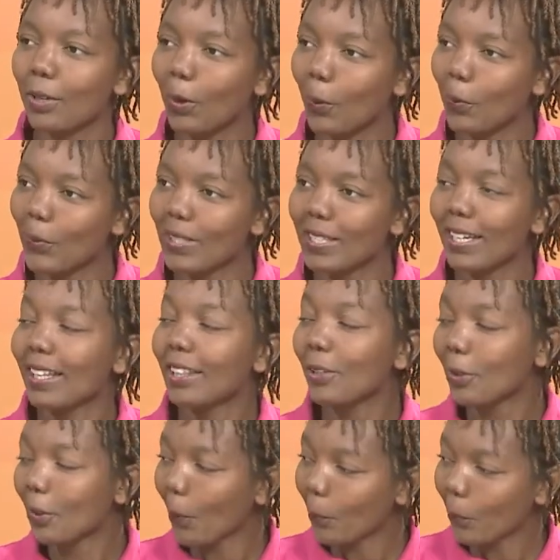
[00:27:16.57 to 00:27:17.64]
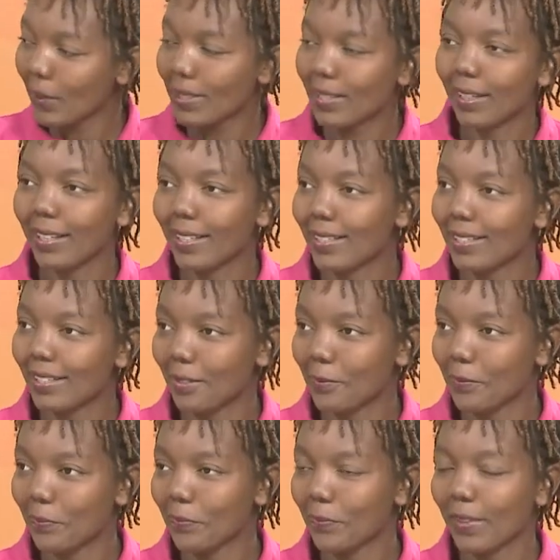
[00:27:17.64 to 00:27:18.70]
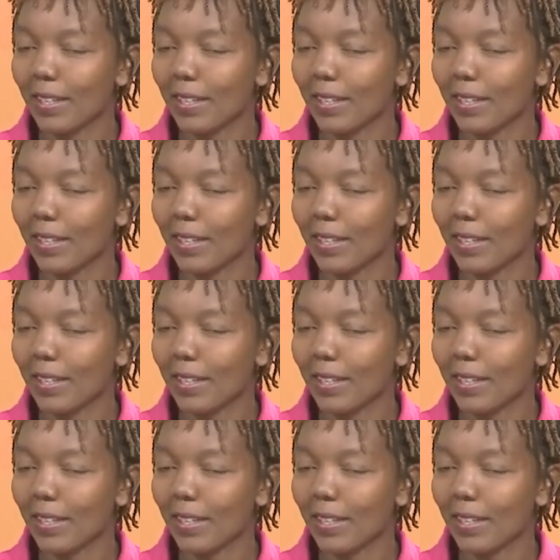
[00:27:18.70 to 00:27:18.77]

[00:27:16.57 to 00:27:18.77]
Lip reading: competing, and they'll compete against them.